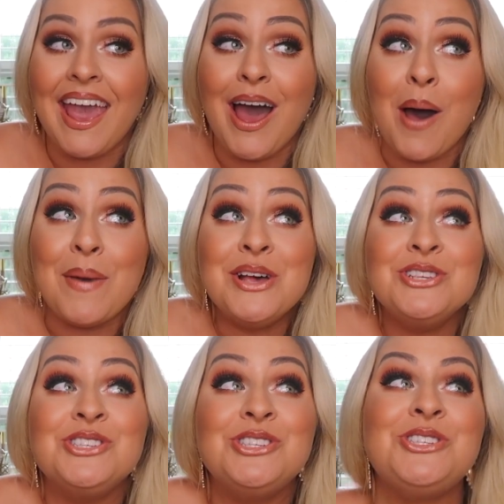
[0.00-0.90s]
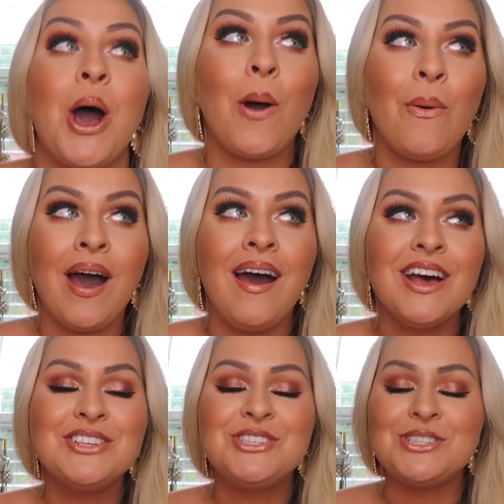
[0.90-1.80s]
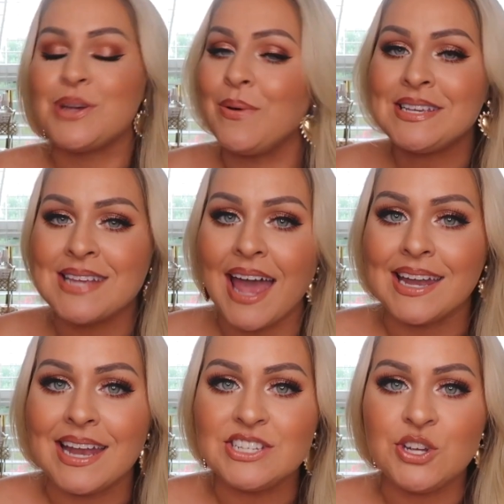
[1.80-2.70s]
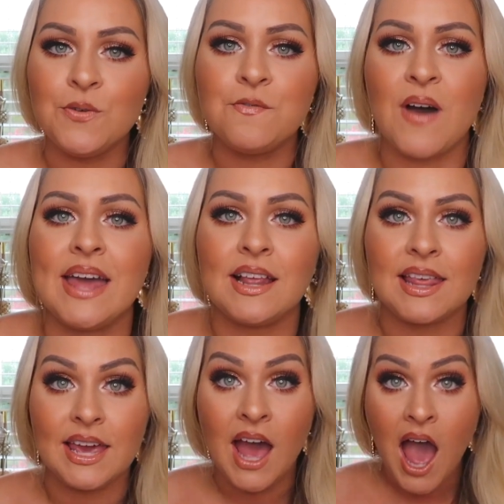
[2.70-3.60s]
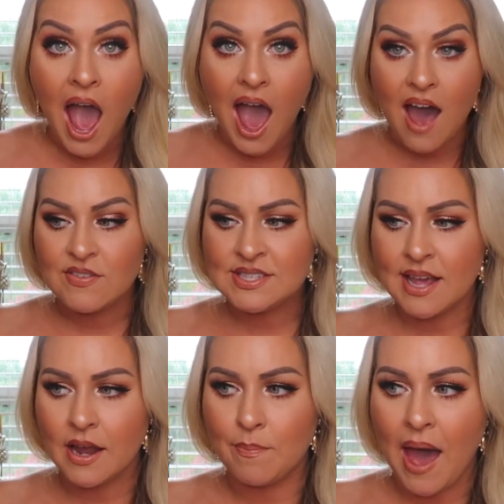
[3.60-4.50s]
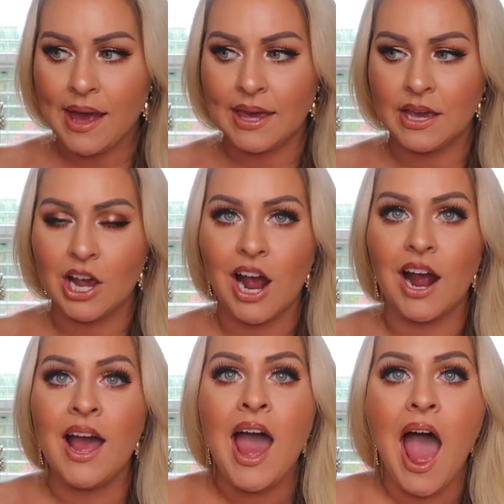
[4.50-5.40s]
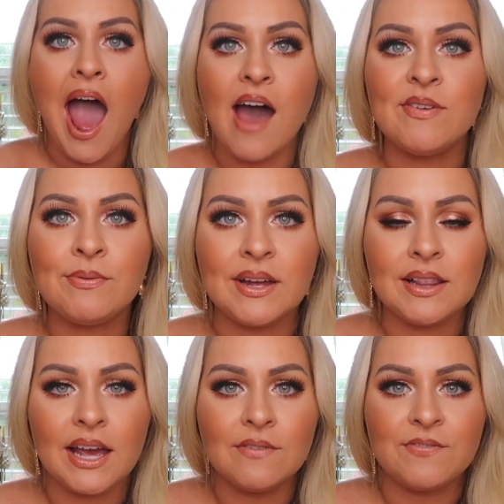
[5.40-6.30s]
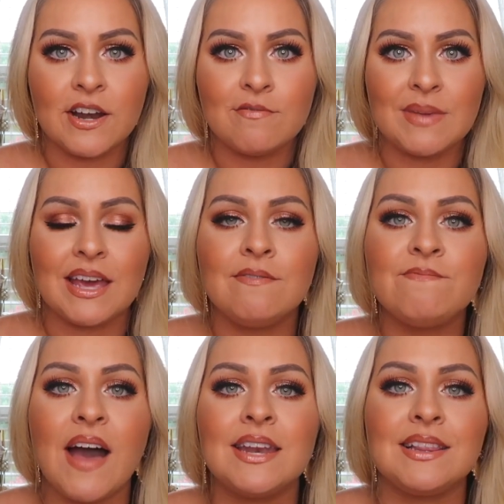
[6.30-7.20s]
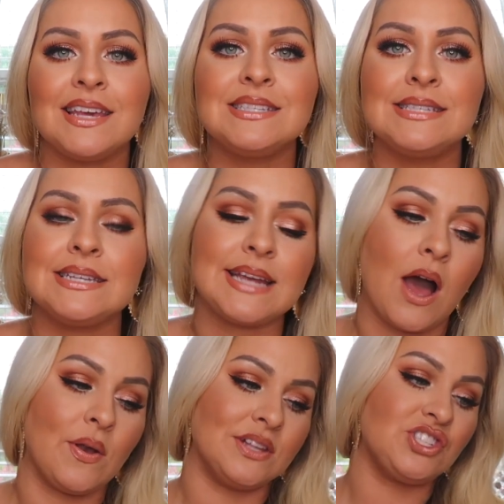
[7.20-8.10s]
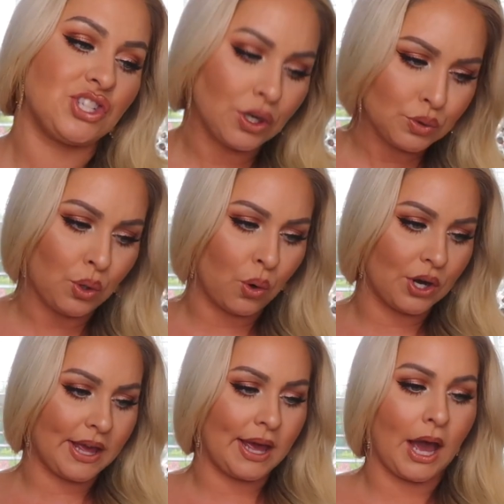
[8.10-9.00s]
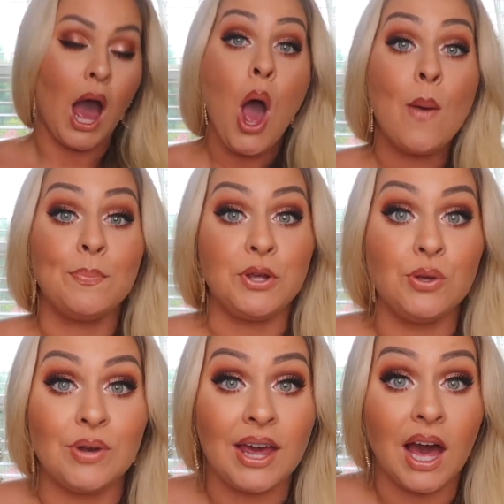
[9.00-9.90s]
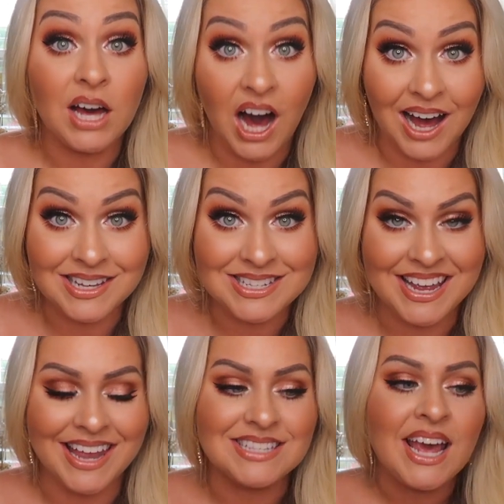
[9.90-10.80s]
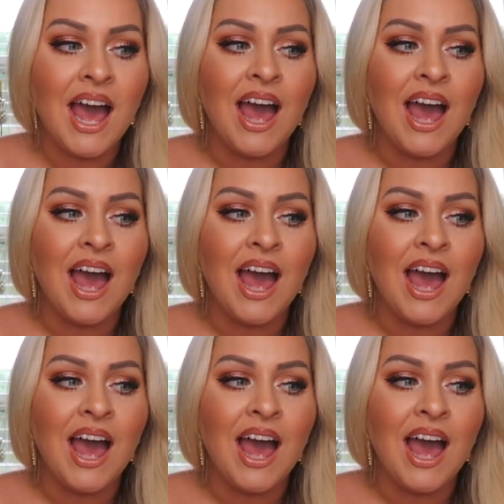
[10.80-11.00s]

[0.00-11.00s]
am so excited to finally have a setup back here, have a ring light in front of me, and finally sit down and start recording beauty content.